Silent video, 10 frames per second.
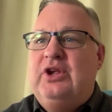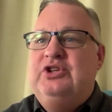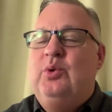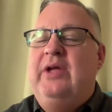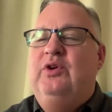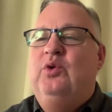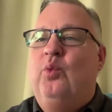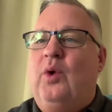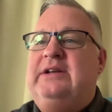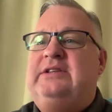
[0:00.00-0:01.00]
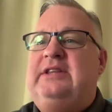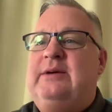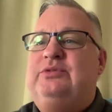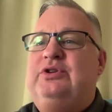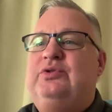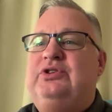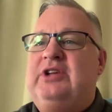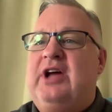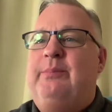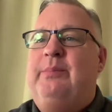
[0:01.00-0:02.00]
So if you want them to
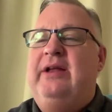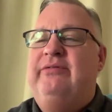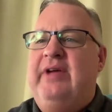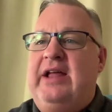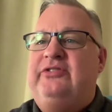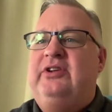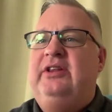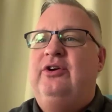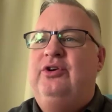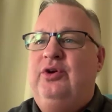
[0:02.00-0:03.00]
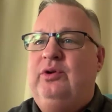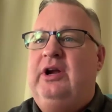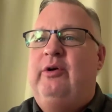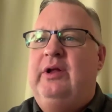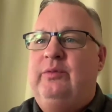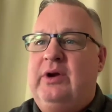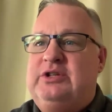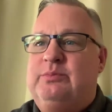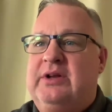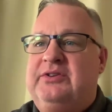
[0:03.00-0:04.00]
stop advancing their nuclear
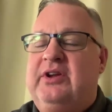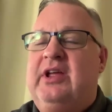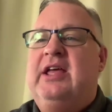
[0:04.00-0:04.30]
enrichment,